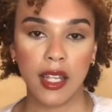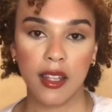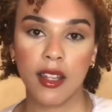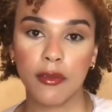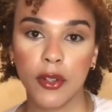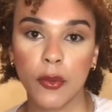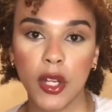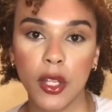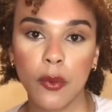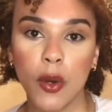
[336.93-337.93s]
If they're what
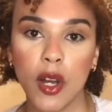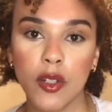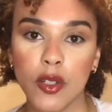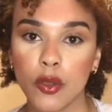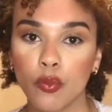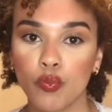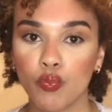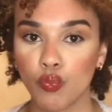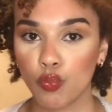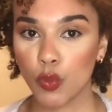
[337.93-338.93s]
you want,
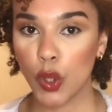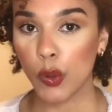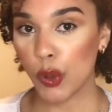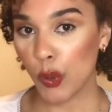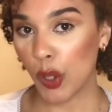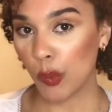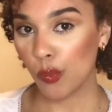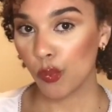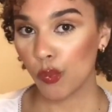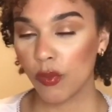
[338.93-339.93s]
go do it
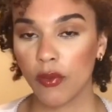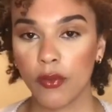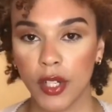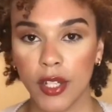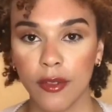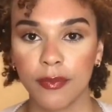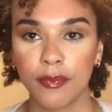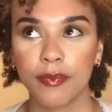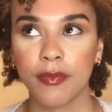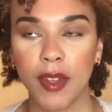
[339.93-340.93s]
for you
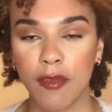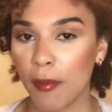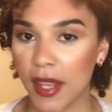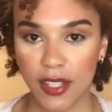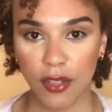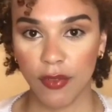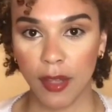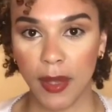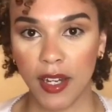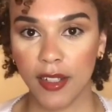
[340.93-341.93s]
if it makes you feel
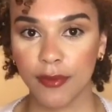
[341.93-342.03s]
better.